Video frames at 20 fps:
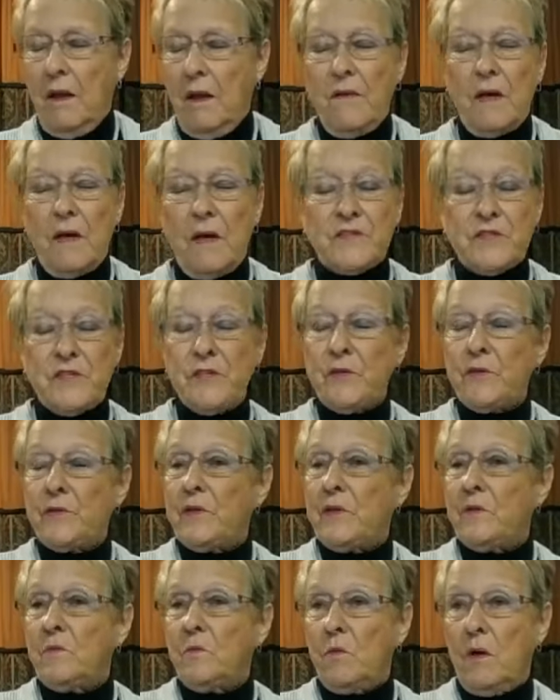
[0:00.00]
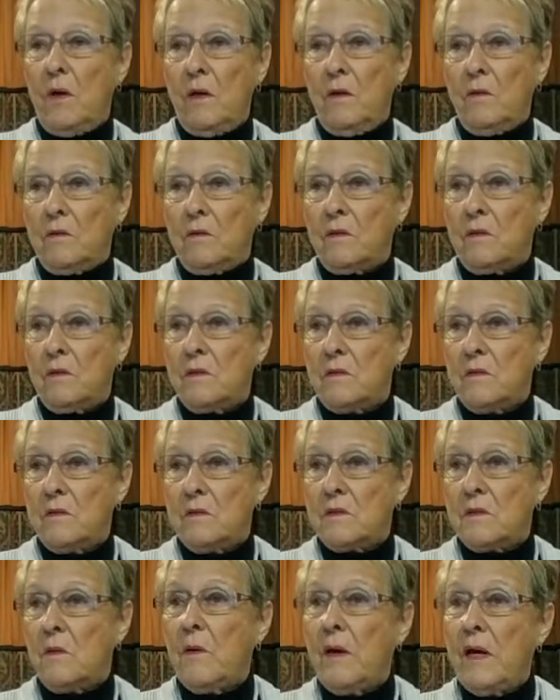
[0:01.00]
and that still didn't work.
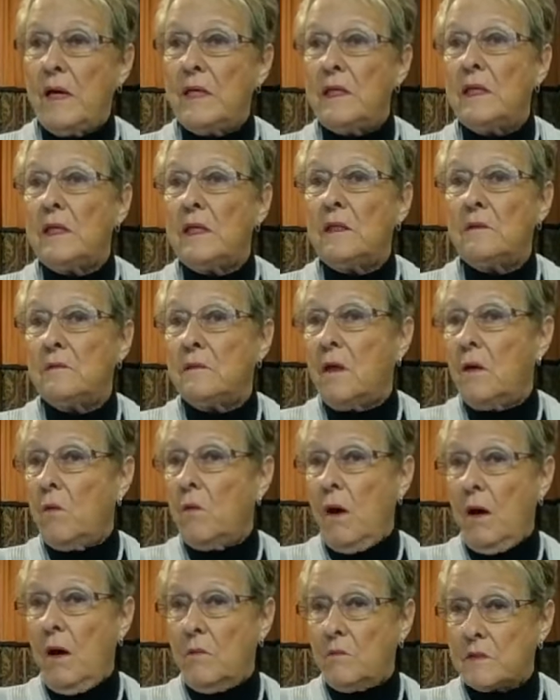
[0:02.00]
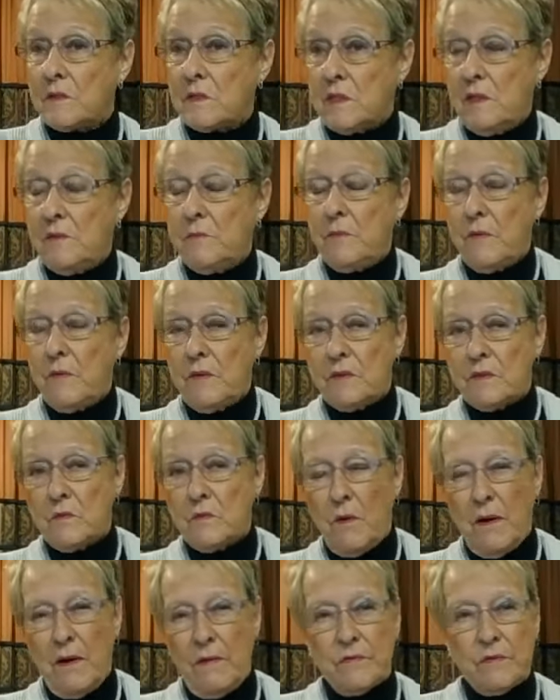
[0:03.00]
So he didn't go home to sleep with his
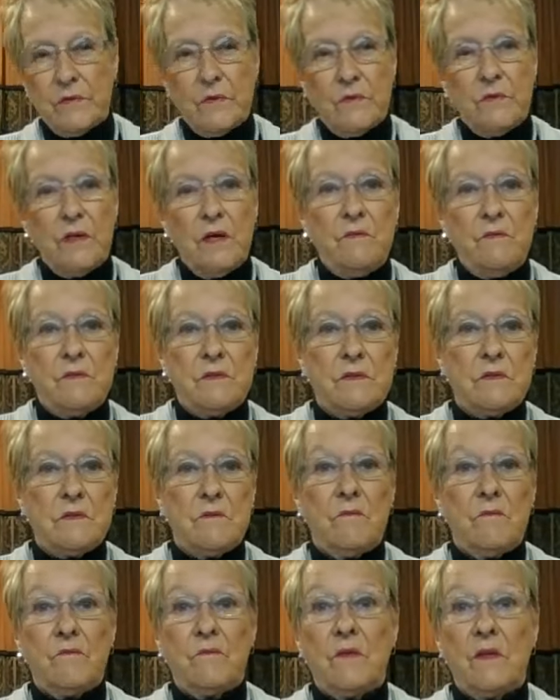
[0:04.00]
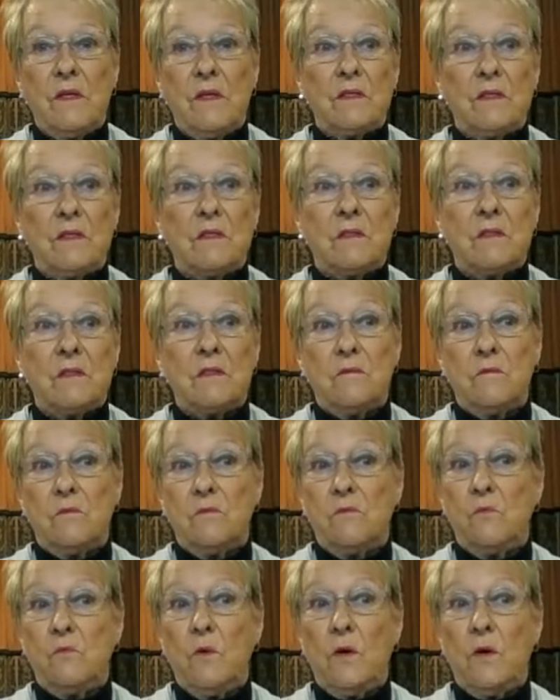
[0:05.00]
wife. So David this is the
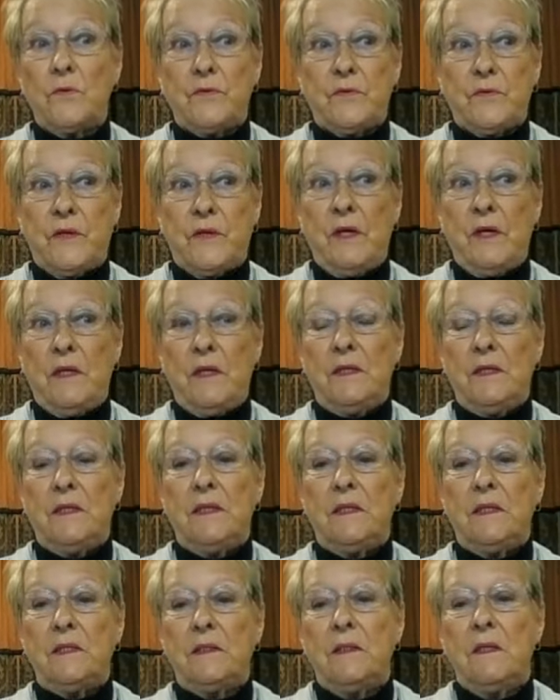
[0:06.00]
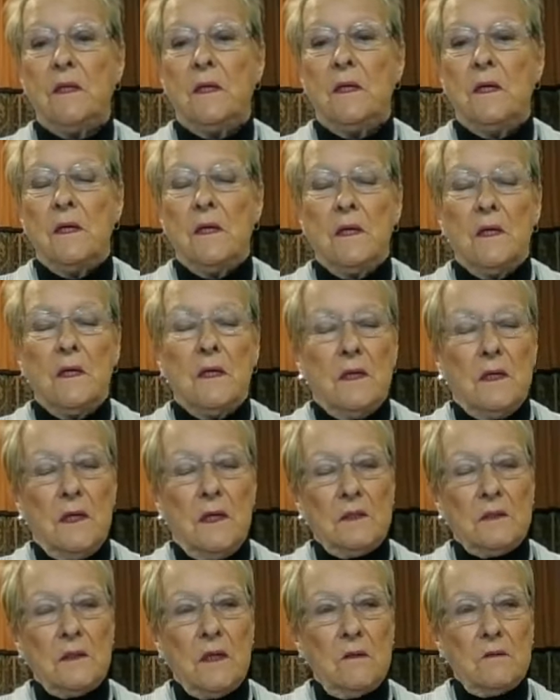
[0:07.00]
worst thing he did.
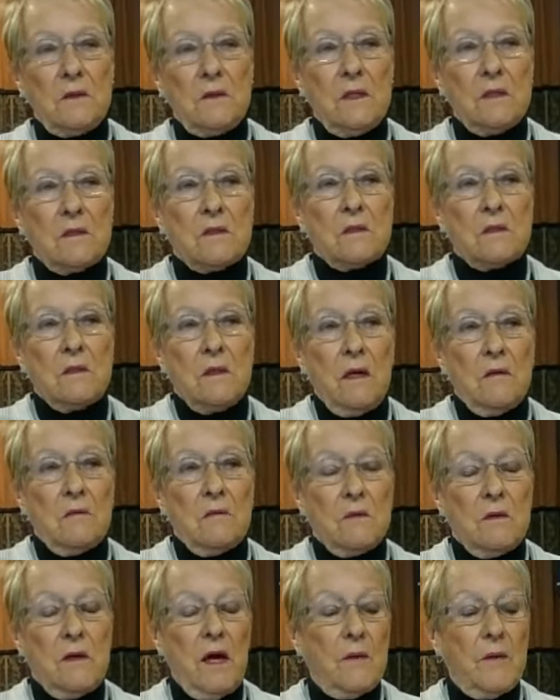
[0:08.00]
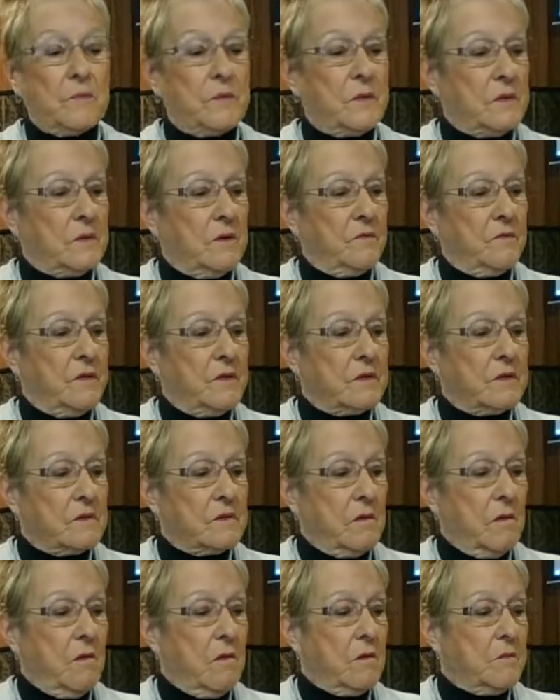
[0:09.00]
He told his uh, captain of his
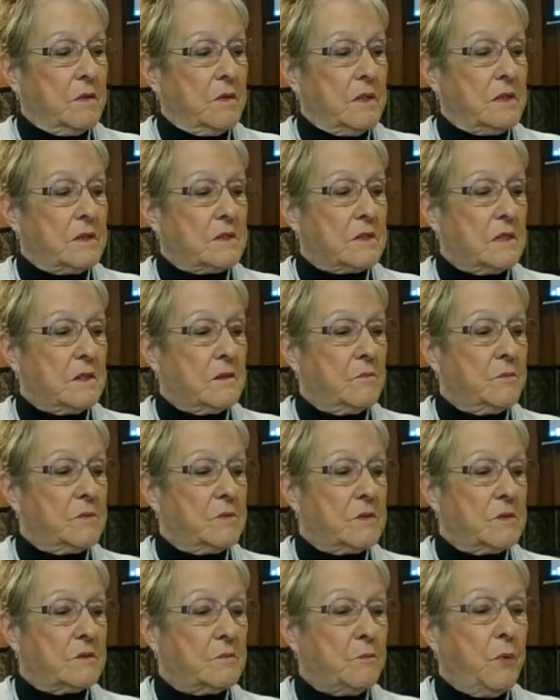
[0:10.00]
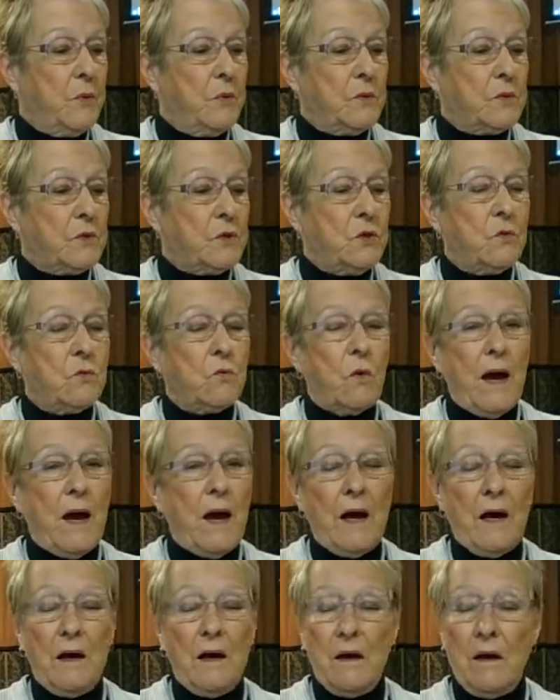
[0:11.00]
army, he said, put
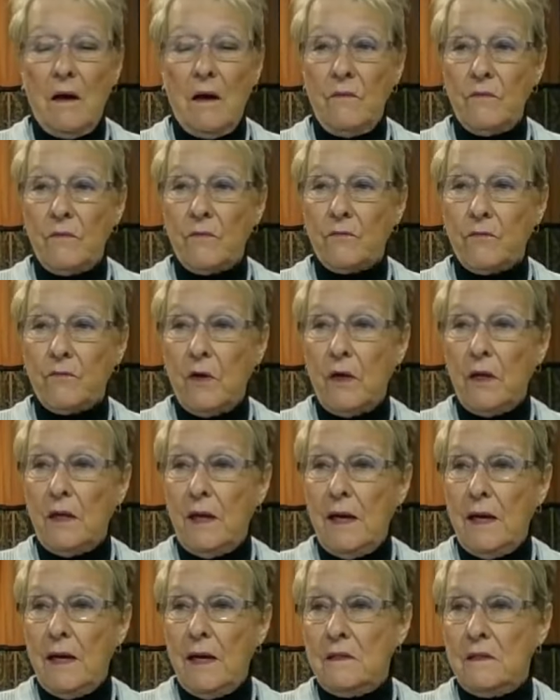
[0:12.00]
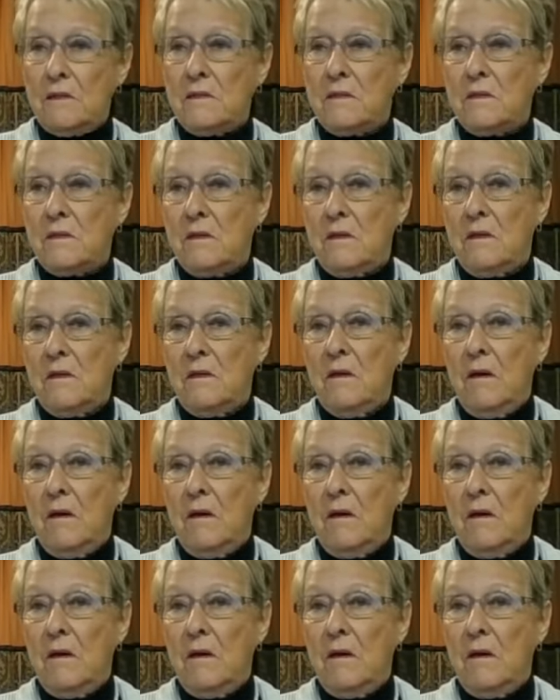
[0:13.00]
Uriah on the front lines